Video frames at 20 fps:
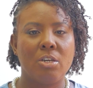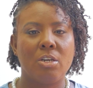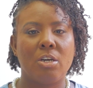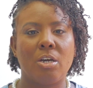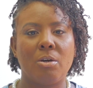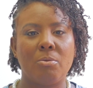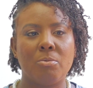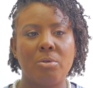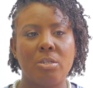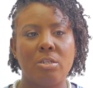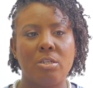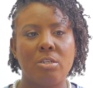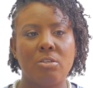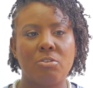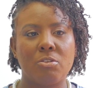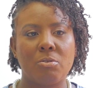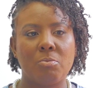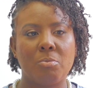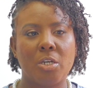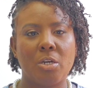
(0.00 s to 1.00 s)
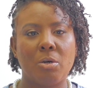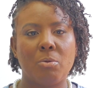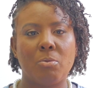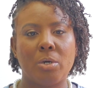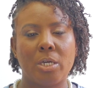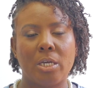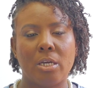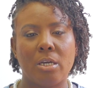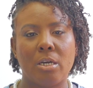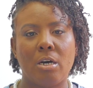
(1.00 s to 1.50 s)
and we need to be
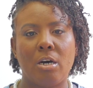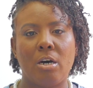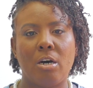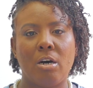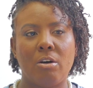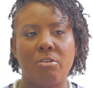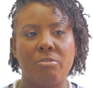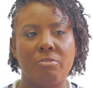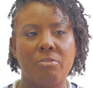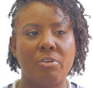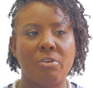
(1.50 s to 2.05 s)
aware of